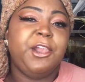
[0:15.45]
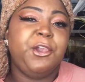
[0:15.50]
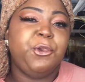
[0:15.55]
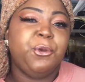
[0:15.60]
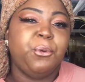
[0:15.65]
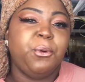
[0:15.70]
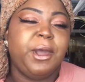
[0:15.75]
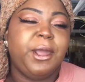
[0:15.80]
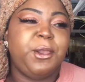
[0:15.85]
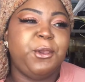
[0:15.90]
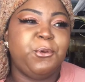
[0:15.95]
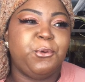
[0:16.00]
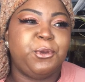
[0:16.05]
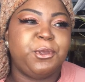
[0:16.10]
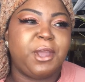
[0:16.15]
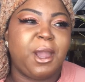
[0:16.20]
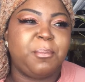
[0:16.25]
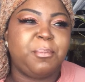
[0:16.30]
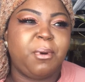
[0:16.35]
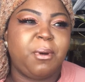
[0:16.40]
I know.
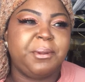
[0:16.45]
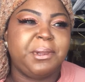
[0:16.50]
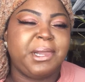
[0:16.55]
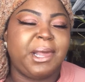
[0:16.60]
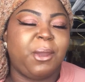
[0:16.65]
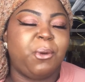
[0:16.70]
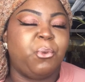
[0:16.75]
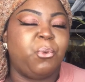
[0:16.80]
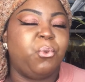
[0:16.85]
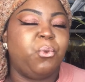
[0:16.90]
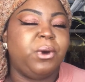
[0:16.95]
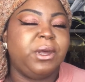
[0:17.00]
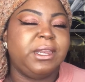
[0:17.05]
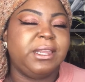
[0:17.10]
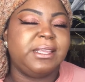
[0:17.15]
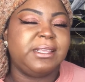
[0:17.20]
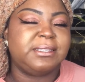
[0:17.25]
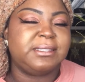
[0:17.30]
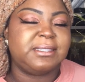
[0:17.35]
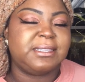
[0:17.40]
Y'all probably like,
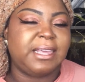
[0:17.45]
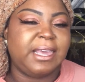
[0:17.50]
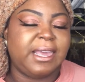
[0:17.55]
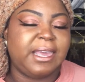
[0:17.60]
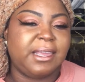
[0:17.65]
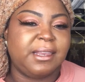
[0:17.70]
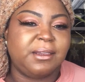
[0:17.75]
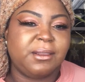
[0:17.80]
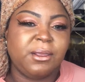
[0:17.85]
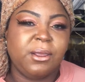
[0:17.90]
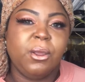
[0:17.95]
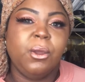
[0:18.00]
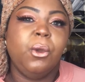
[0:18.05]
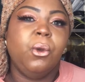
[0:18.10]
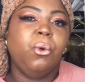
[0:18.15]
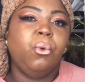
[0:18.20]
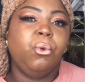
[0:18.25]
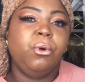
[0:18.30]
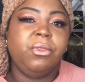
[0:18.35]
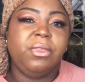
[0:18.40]
what is that?
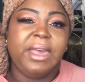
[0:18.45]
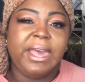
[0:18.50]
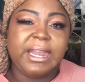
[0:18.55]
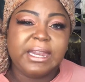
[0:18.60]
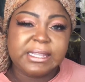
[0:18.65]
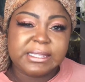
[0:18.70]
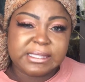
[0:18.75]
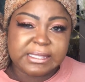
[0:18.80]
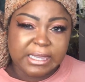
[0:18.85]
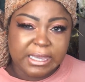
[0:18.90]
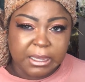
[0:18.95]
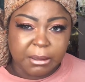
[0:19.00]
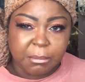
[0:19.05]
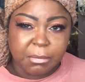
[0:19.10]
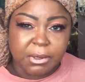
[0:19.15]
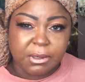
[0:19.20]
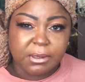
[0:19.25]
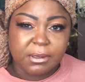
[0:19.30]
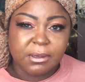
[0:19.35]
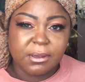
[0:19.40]
Well, that is
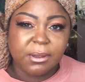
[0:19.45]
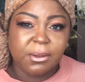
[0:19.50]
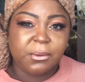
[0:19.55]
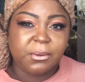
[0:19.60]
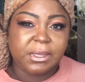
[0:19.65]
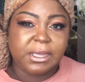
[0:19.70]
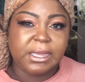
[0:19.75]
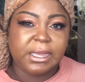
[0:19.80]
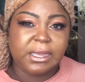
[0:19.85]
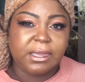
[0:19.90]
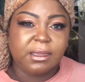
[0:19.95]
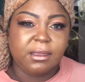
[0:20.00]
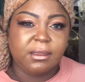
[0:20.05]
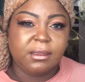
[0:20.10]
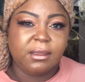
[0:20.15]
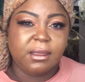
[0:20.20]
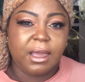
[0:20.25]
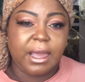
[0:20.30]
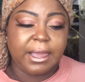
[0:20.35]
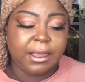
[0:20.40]
Emma,
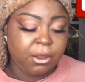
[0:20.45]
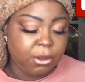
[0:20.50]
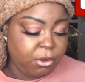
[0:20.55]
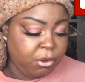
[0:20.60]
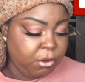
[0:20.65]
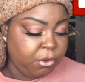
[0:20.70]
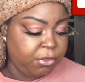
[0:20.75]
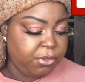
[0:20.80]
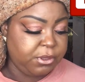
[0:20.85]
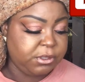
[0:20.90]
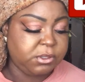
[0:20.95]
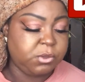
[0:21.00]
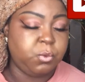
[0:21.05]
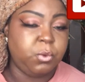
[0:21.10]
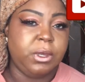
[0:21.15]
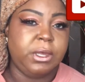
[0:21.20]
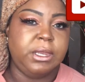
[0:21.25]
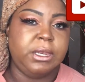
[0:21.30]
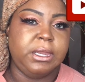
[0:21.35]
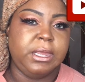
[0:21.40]
okay? I call this
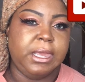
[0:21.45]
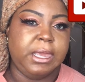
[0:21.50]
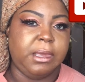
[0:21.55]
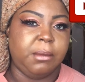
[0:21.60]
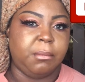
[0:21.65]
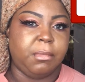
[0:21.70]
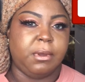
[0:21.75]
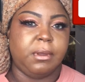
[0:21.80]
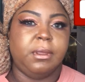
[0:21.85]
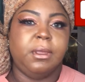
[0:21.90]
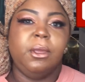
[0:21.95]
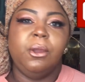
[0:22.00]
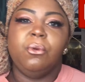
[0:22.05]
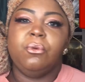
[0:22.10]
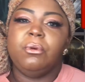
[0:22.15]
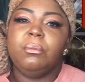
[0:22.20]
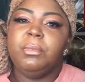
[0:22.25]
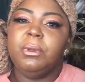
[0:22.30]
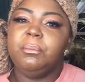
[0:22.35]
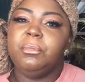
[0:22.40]
one Emma.
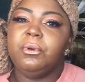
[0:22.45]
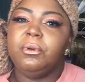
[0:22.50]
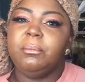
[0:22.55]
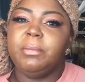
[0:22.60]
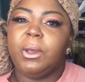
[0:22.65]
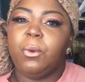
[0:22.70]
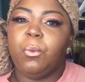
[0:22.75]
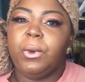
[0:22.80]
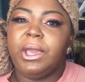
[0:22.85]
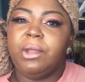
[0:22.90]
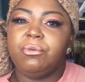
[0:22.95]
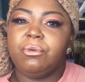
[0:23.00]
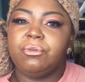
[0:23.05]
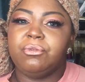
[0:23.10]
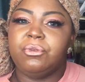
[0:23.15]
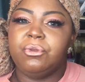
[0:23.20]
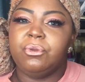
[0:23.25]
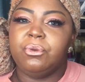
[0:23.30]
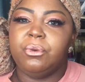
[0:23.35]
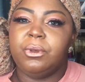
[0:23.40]
Remember my wig
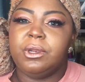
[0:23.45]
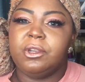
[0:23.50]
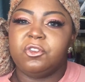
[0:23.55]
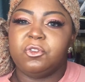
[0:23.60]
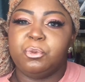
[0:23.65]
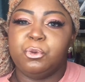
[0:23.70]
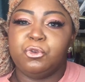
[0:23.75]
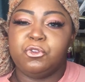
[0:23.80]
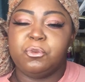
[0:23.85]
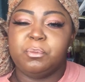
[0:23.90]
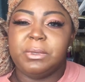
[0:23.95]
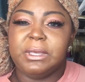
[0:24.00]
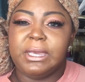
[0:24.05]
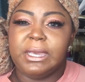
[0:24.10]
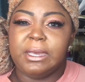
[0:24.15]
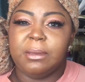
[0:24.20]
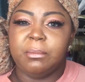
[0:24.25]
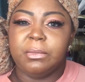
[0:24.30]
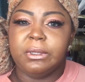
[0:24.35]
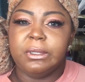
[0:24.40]
review, and it's supposed to
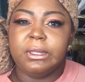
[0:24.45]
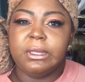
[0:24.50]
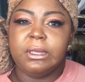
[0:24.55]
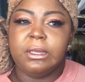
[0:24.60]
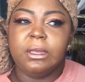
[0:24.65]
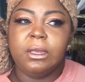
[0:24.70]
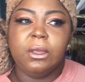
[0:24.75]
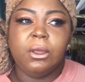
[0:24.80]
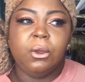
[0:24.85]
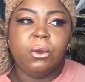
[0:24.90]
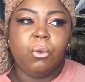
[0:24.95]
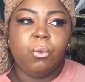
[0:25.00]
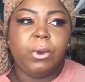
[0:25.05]
be Emily?